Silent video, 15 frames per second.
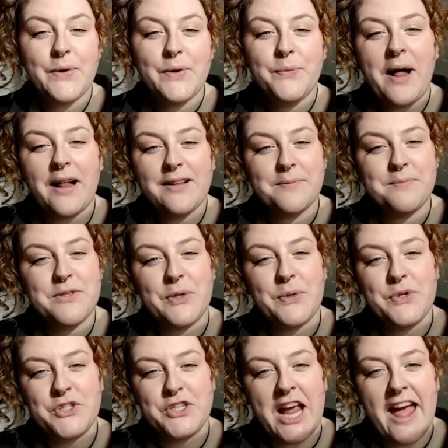welcome to
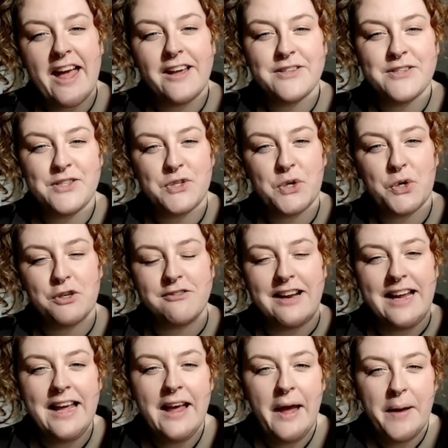Share a Story.
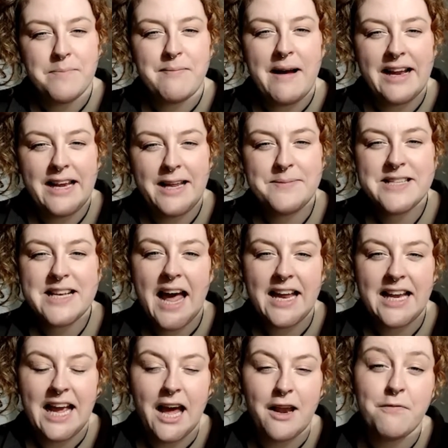My name's
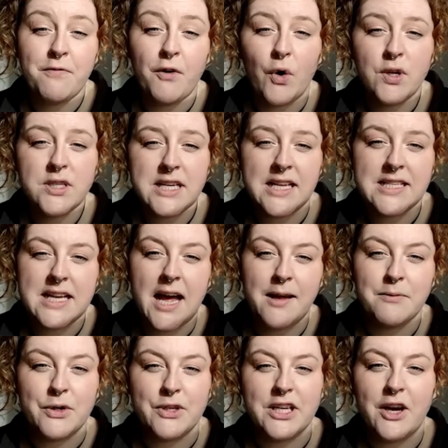Kylie Ann Ford and I'm
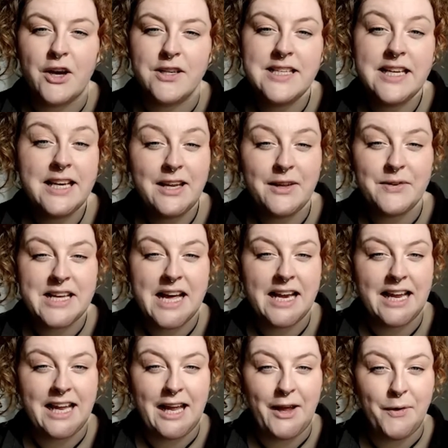going to continue
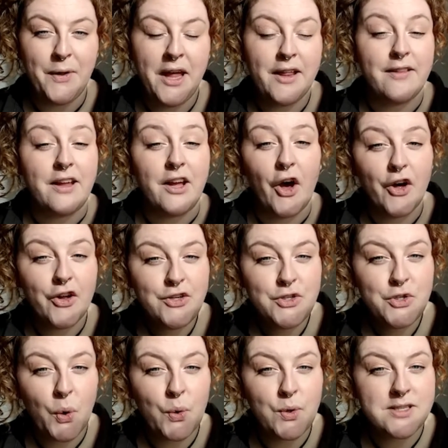telling you the
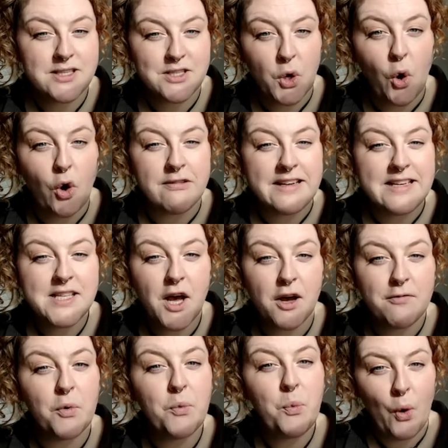untold stories of
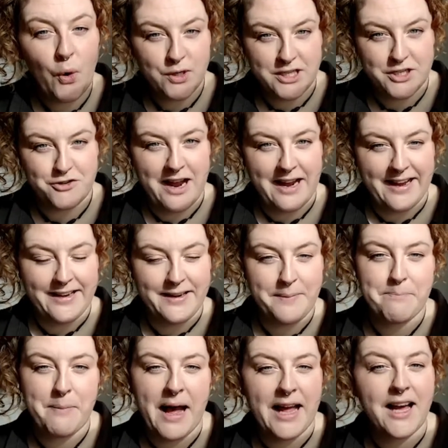a water dragon
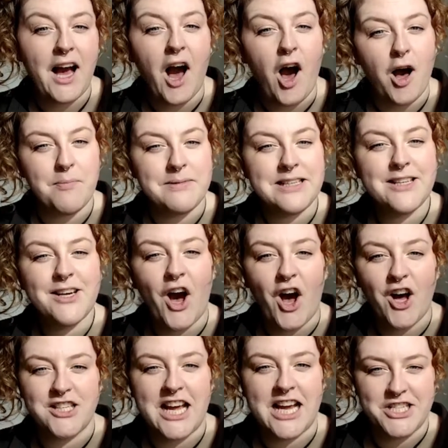by Carmen
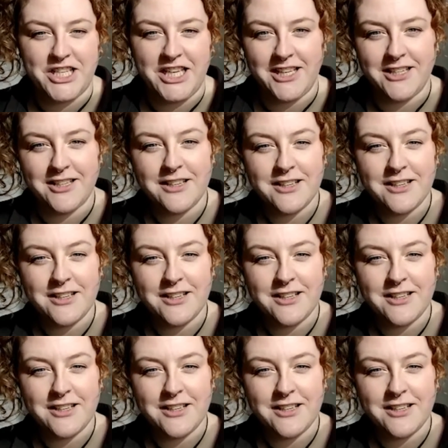Kardashian.